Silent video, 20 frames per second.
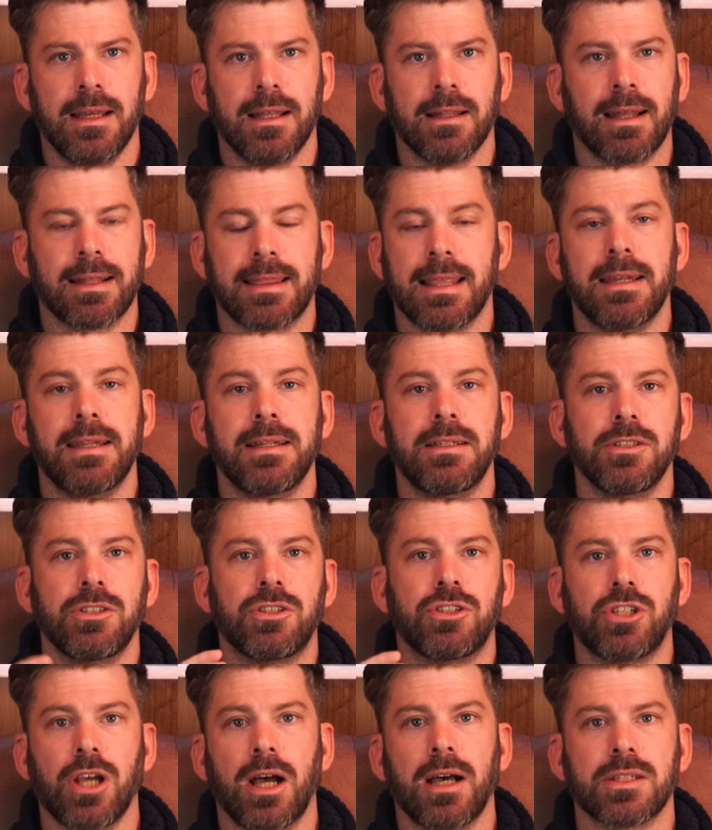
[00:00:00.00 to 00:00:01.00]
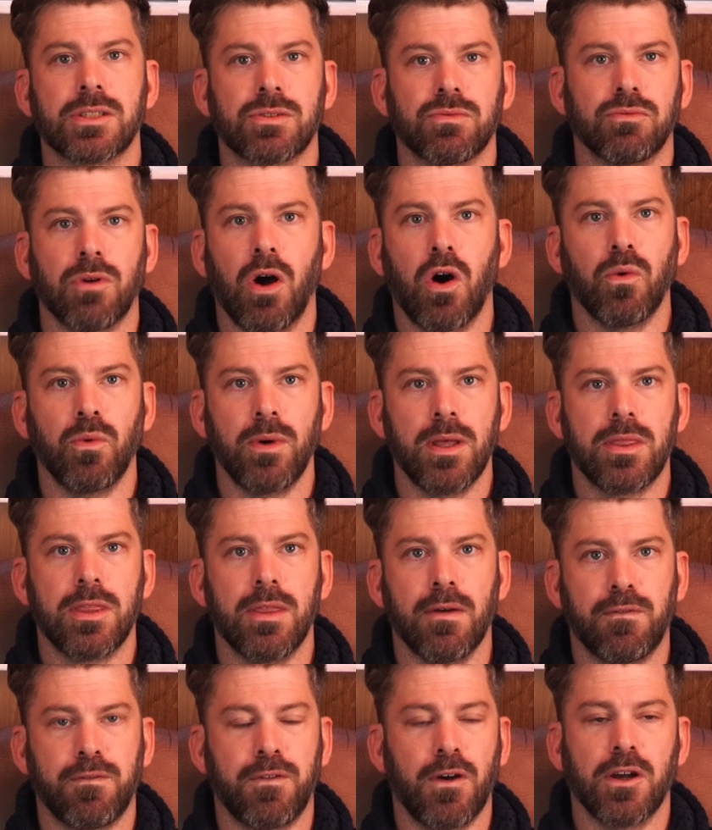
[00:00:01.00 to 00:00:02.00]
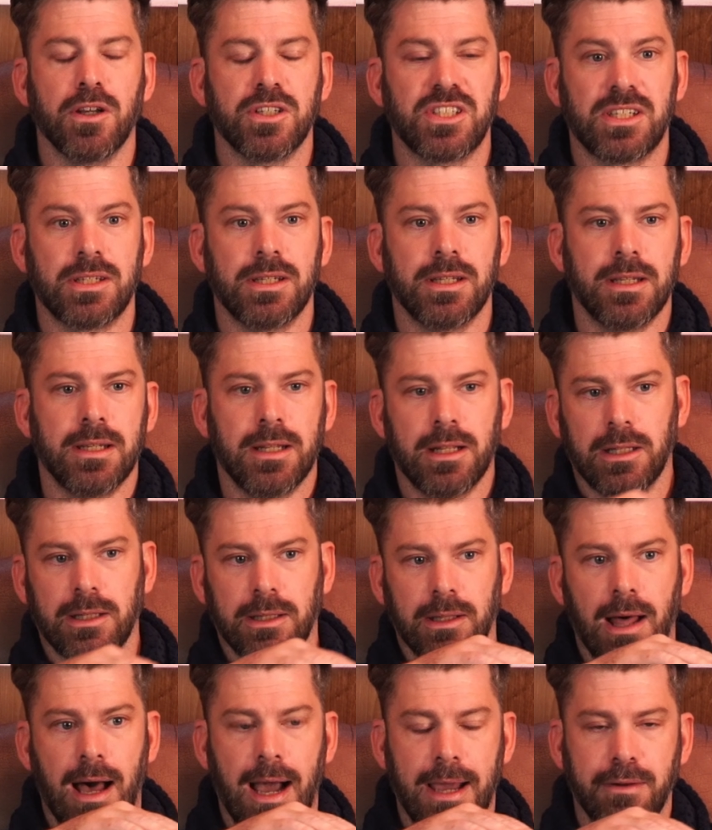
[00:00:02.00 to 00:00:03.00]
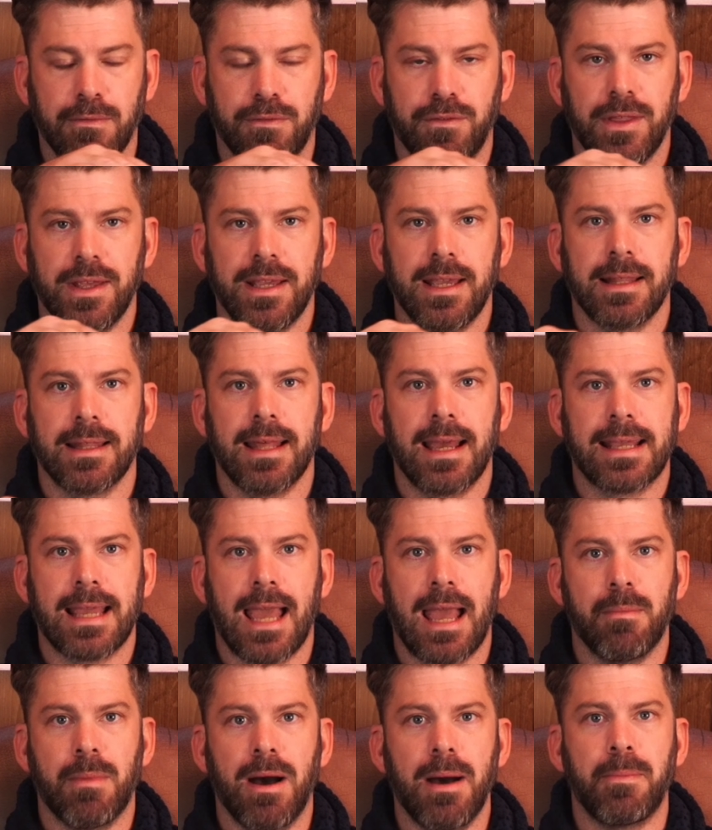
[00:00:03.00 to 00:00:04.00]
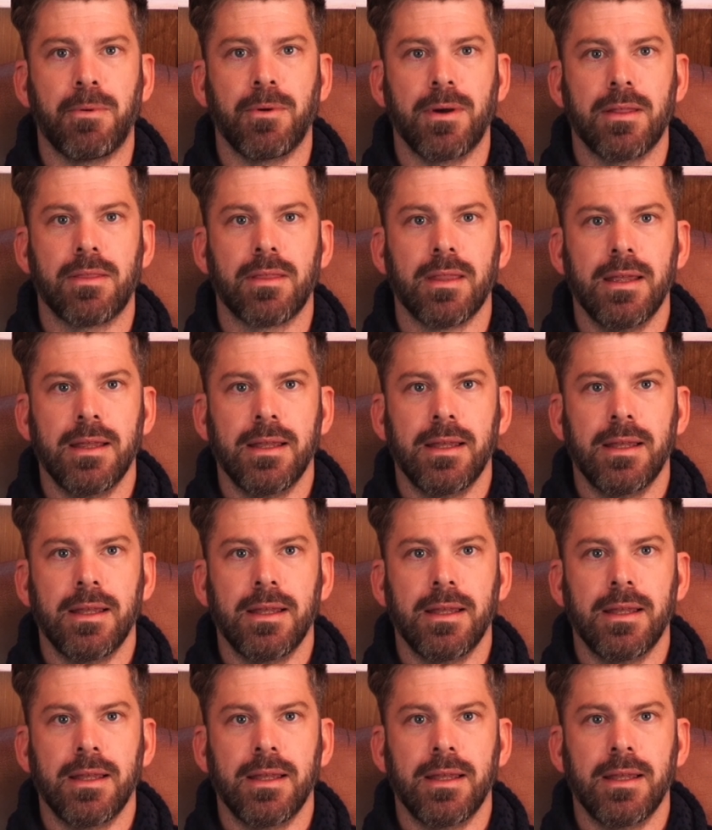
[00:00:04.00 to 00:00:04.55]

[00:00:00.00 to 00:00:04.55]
Like they didn't just roll with the first line of thinking they came up with.